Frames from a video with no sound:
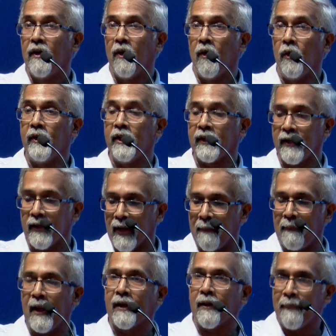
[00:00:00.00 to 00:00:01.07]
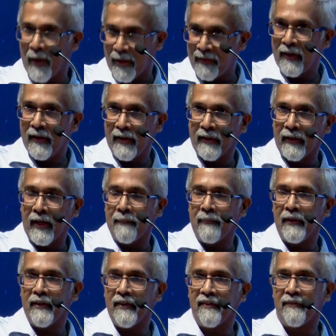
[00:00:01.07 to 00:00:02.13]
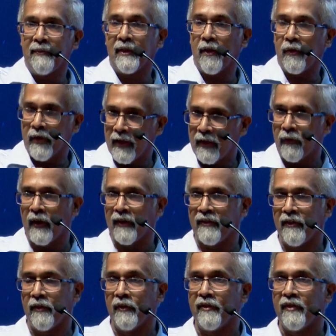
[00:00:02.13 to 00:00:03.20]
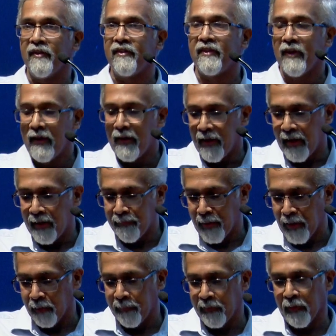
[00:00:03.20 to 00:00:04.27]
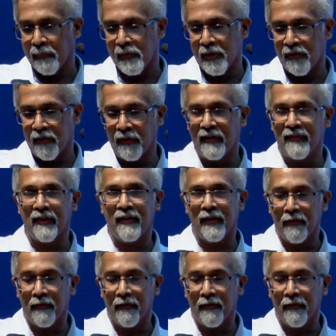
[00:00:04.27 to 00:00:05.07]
or they can come like a pancreatic diabetes without ketoacidosis and malabsorption. So these are the